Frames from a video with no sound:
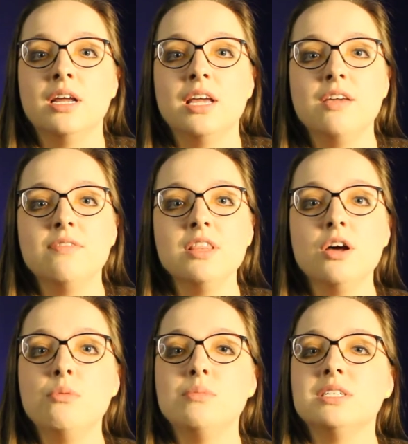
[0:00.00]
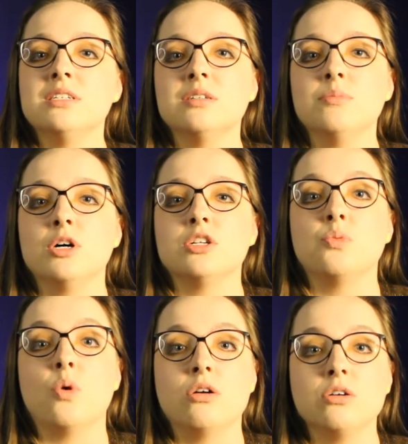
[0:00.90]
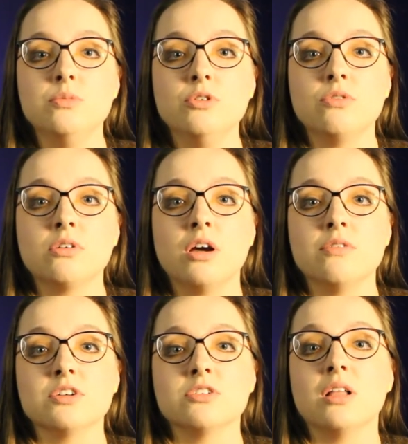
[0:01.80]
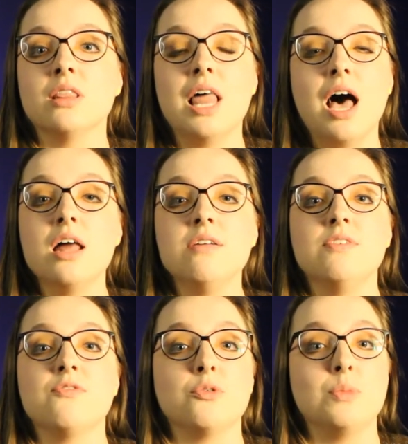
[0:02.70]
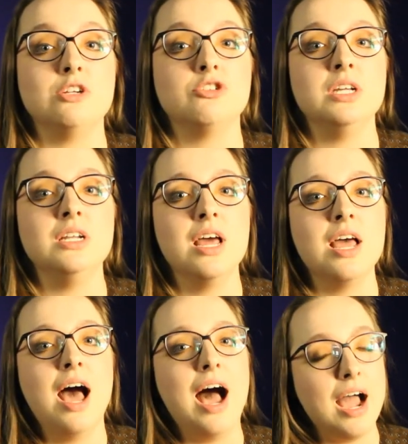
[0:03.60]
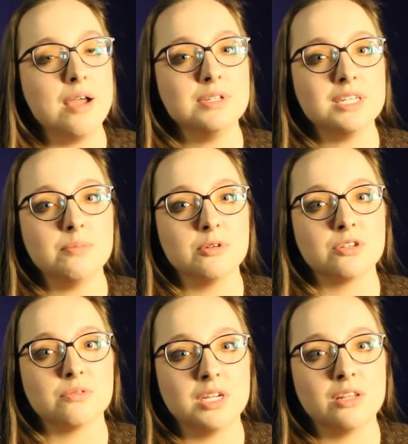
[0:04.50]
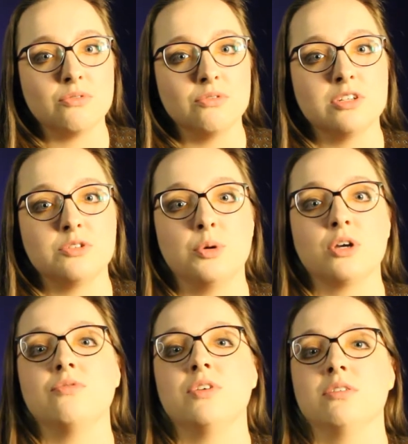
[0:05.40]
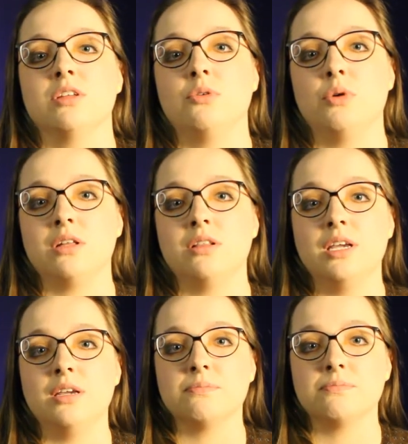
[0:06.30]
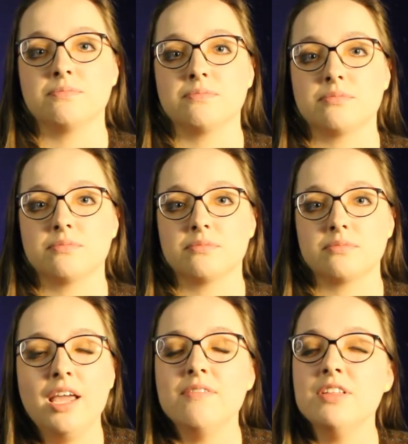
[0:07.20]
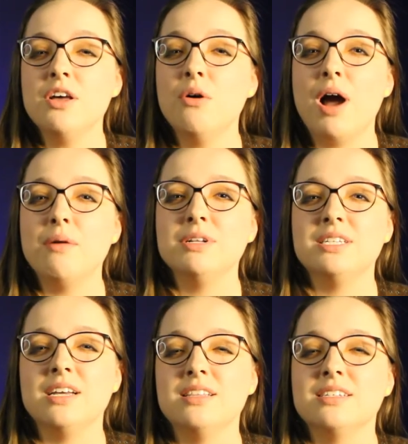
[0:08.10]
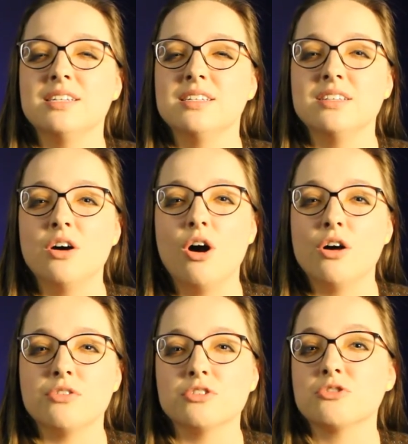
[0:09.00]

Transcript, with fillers: Even though Mrs. DeMoss Wolgemuth covers a lot of information, I was able to read through this book fairly quickly. Even though I would say this isn't the author's